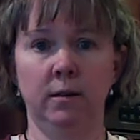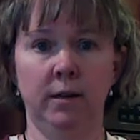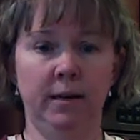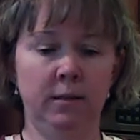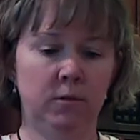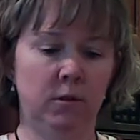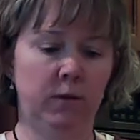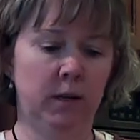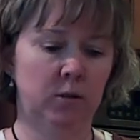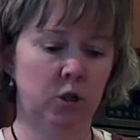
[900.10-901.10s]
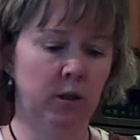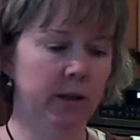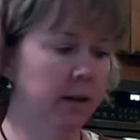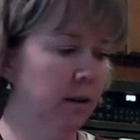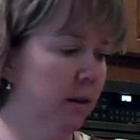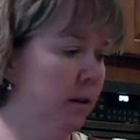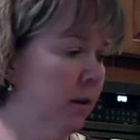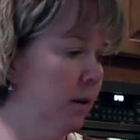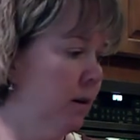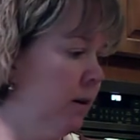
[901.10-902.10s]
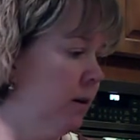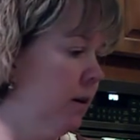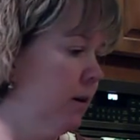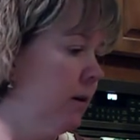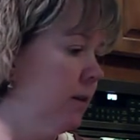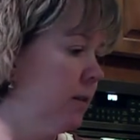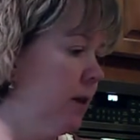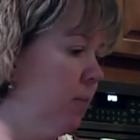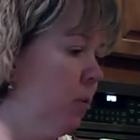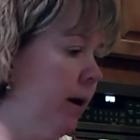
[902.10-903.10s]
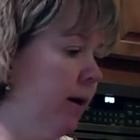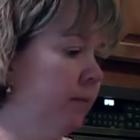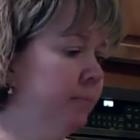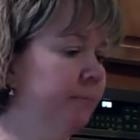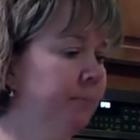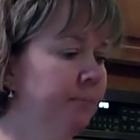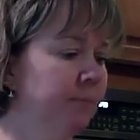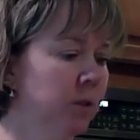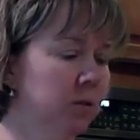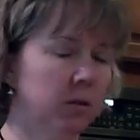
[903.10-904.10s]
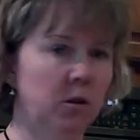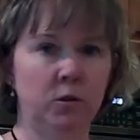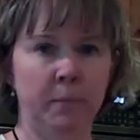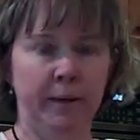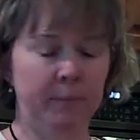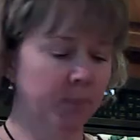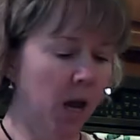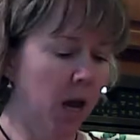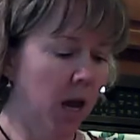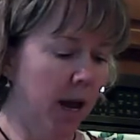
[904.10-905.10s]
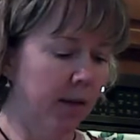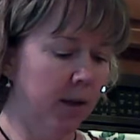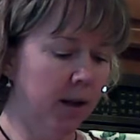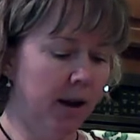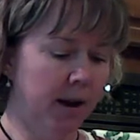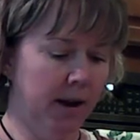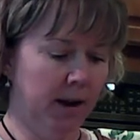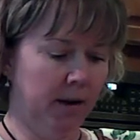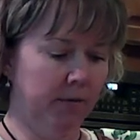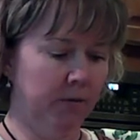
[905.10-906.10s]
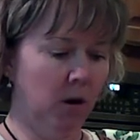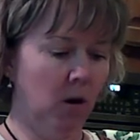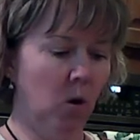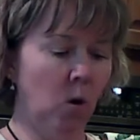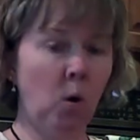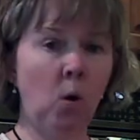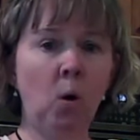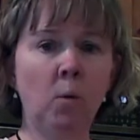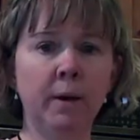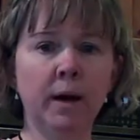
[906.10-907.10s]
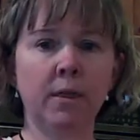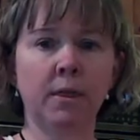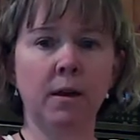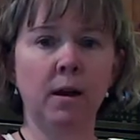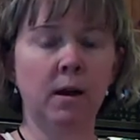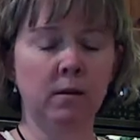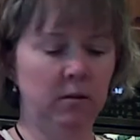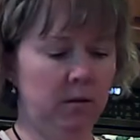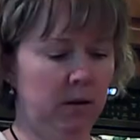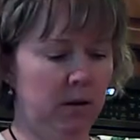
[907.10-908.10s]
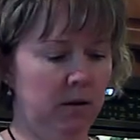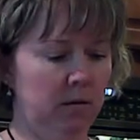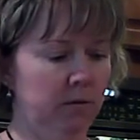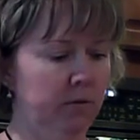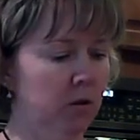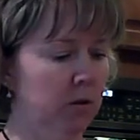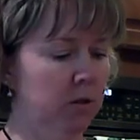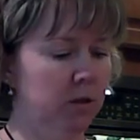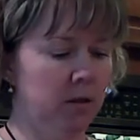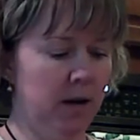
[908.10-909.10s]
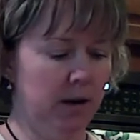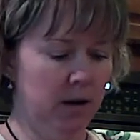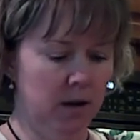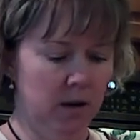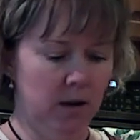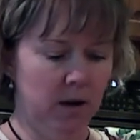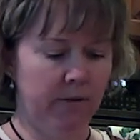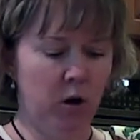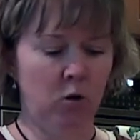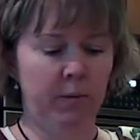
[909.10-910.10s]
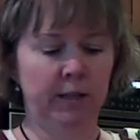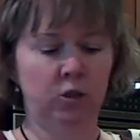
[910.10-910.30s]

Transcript: Okay, so I've got chili Tupperware. Excuse me. And then I have a whole big thing, here, I don't know if you can see that, of homemade